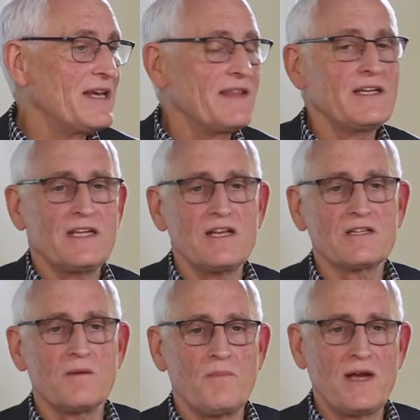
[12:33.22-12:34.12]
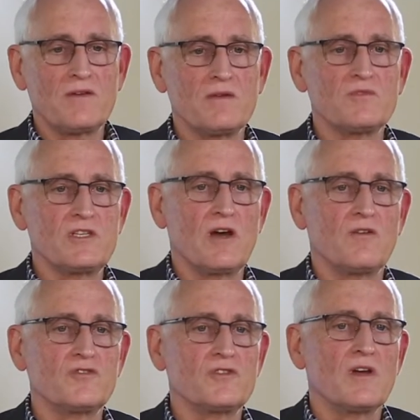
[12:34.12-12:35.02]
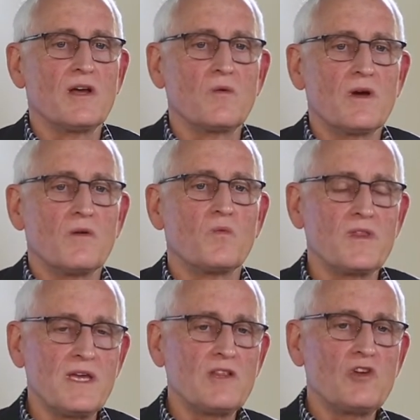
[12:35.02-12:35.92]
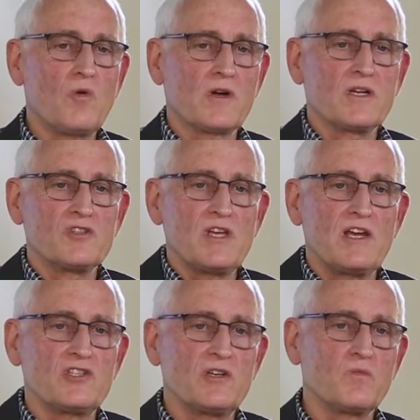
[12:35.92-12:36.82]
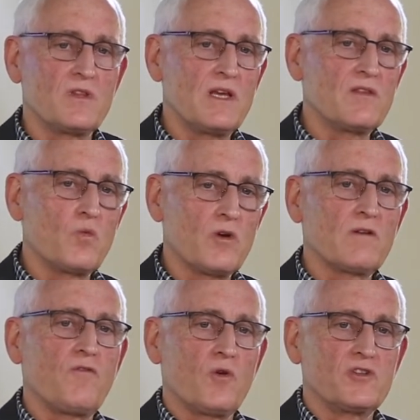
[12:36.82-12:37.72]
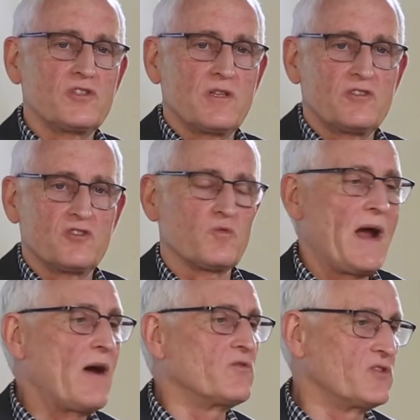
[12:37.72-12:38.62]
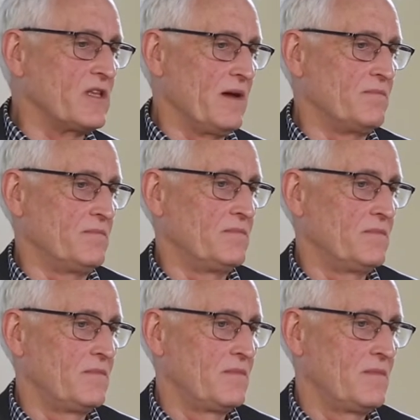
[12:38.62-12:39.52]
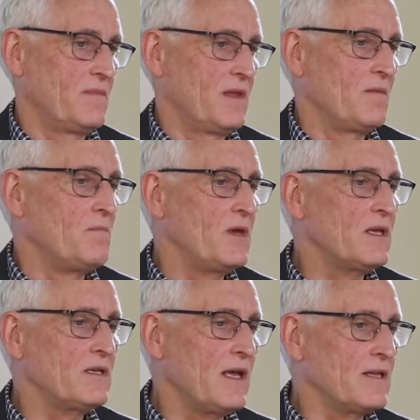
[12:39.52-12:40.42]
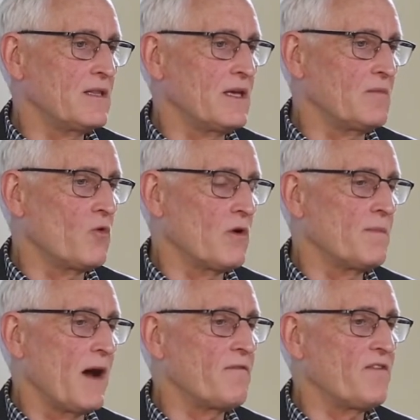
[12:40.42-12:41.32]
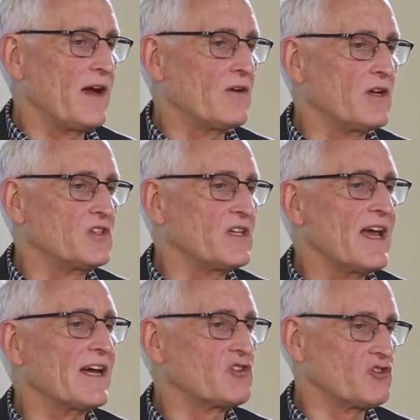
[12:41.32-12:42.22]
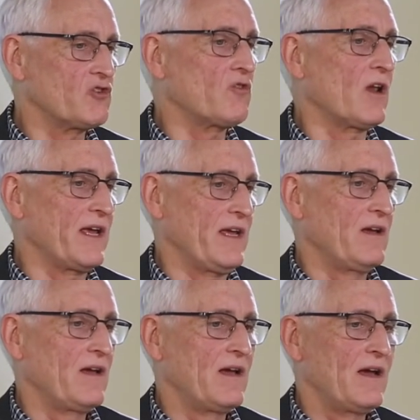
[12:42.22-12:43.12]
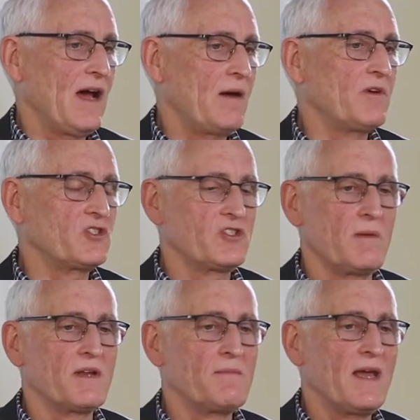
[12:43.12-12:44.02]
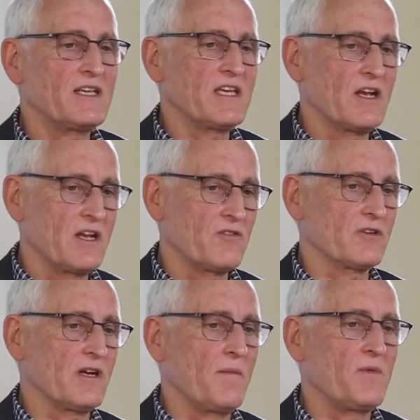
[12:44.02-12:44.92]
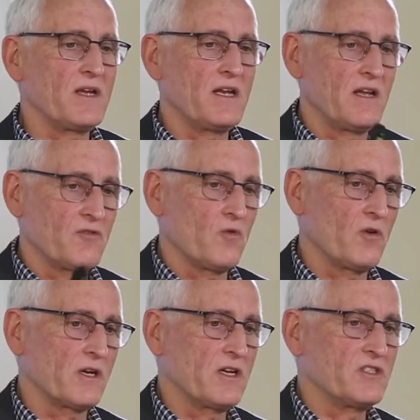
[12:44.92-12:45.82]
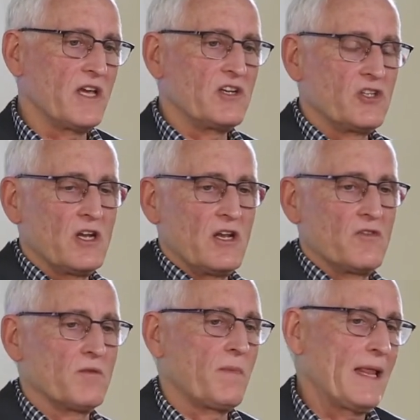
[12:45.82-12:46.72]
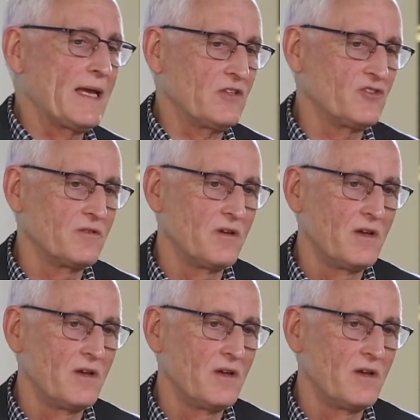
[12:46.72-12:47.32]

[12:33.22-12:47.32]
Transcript: they tend to compare themselves within the organization, within the workforce that surrounds them. Men tend to think more about fairness externally, how much somebody makes at another company, another organization, another place.